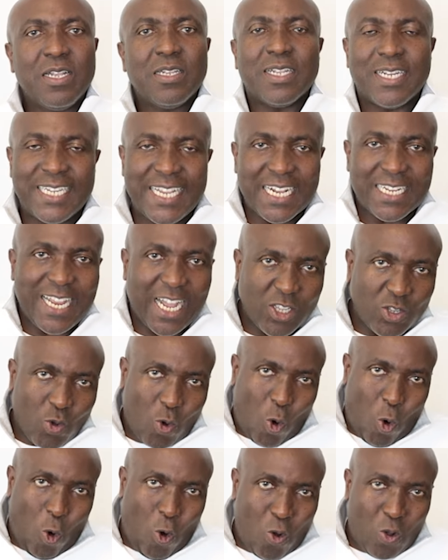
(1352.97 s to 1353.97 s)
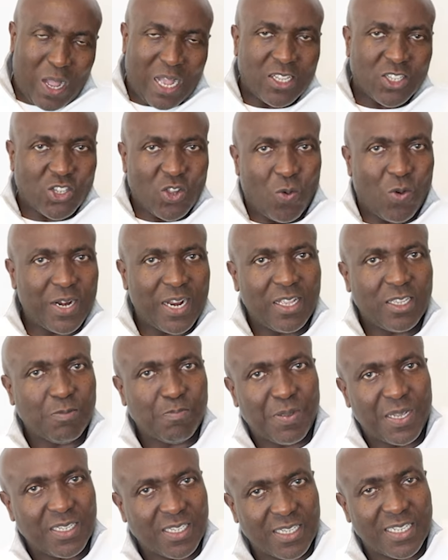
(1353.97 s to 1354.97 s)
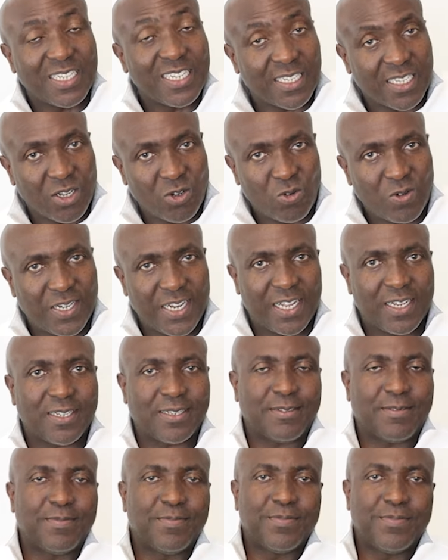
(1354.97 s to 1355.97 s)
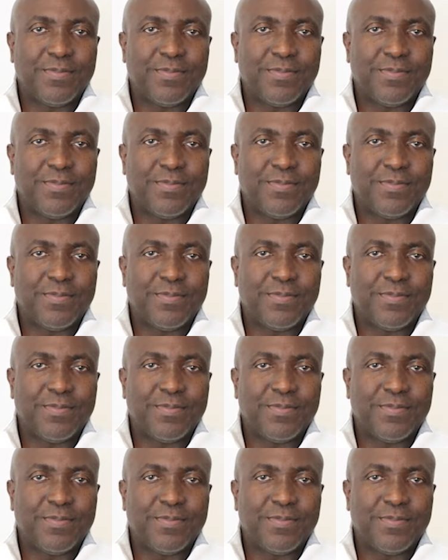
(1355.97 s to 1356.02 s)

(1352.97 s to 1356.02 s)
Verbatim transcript: The debt that you owe and someone else pays it is a good debt.